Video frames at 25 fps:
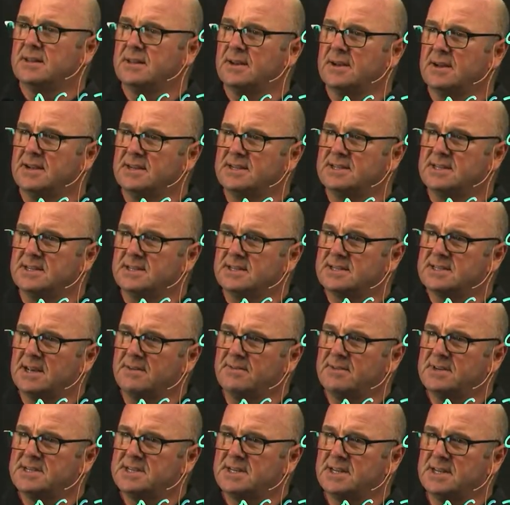
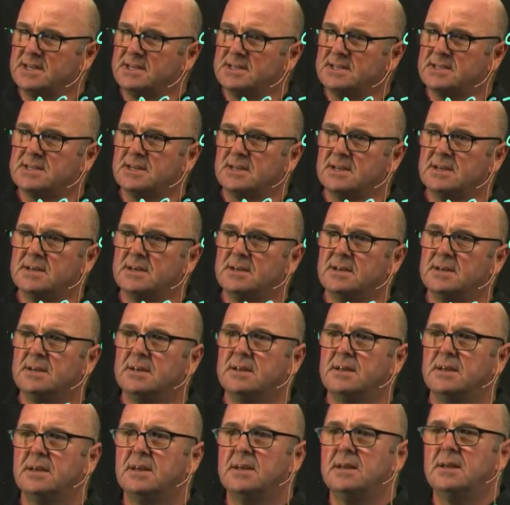1970s,
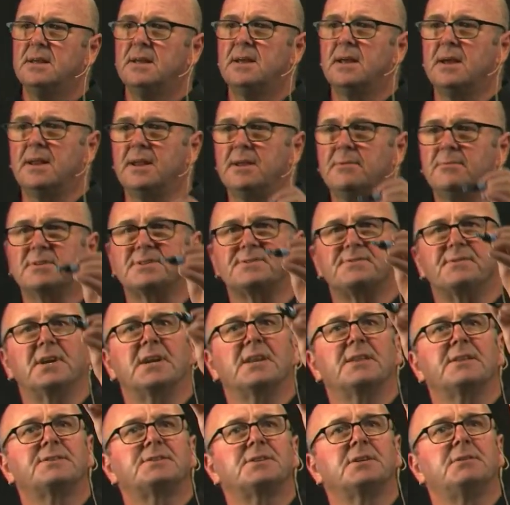and it was
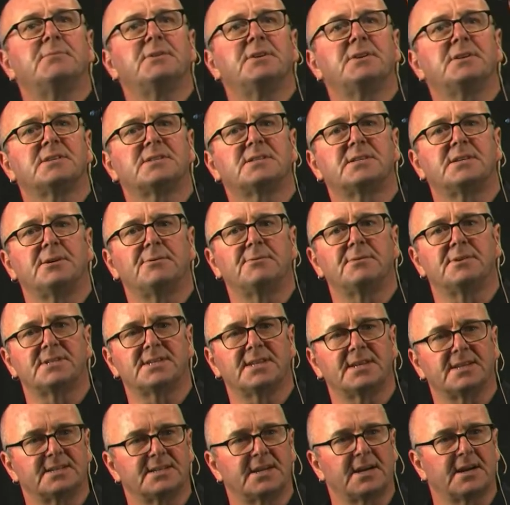really the dominant
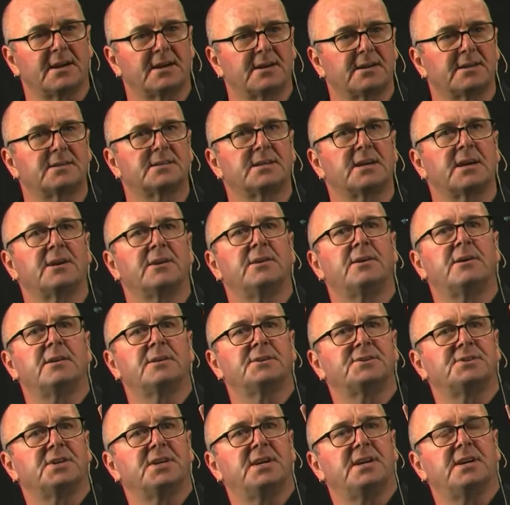sequencing te
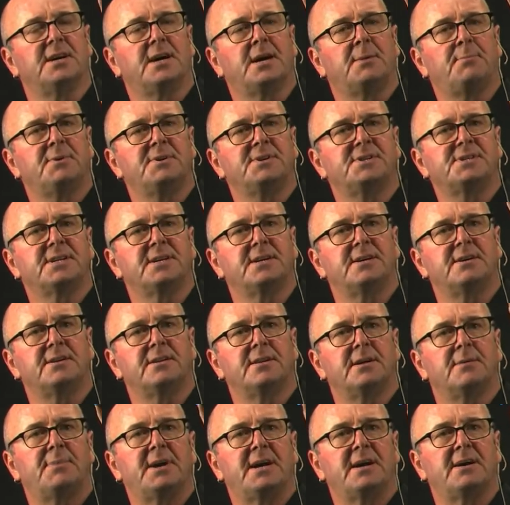technology up
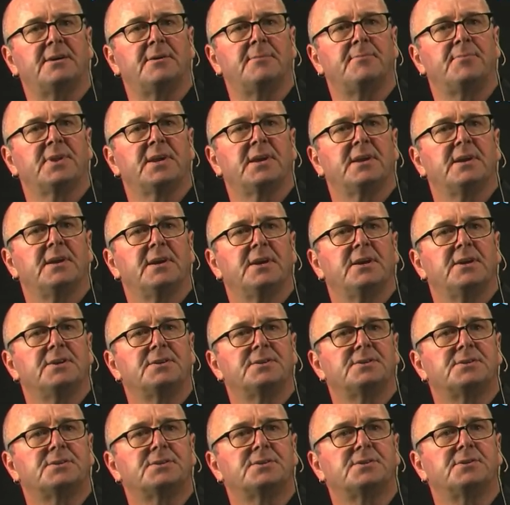until about
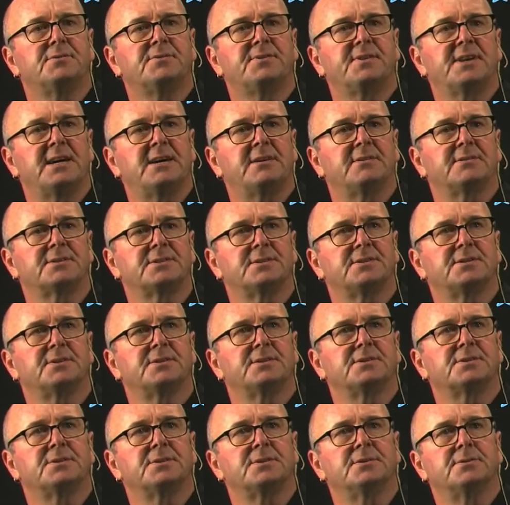
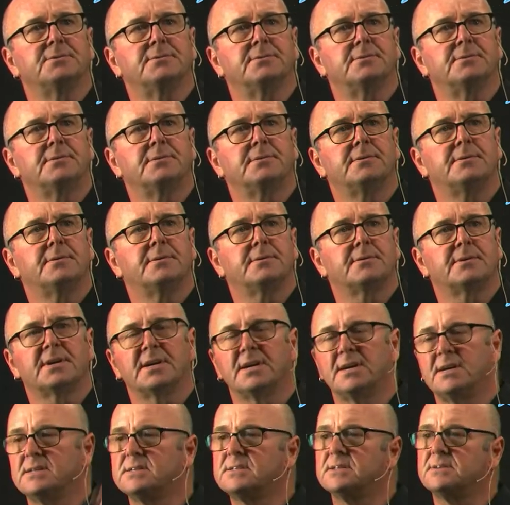2002.
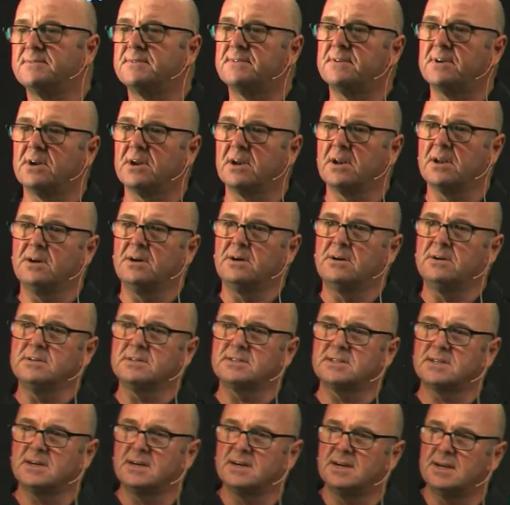Okay, so for a
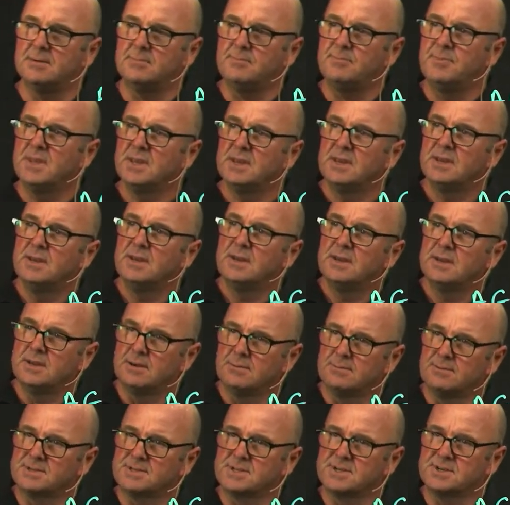long time,
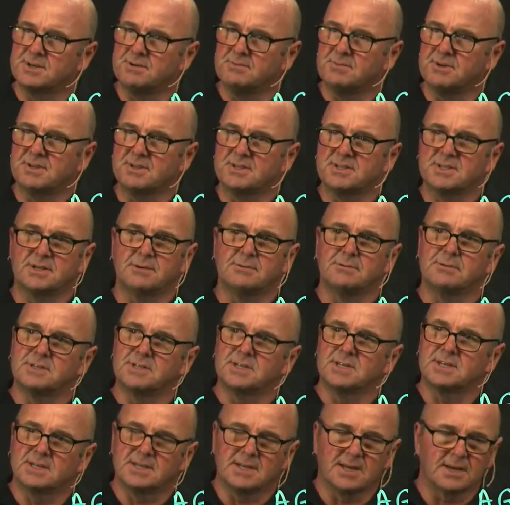it was the dominant
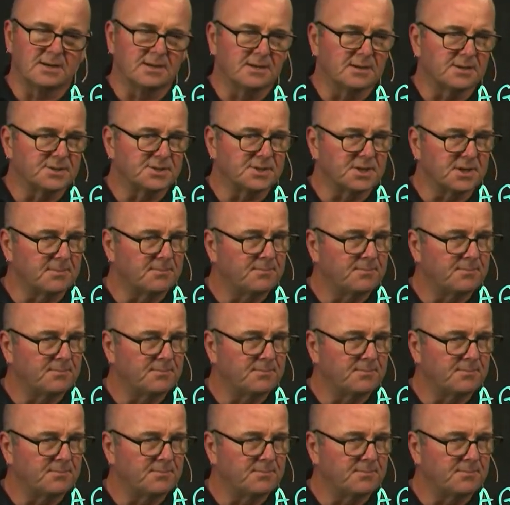sequencing technology.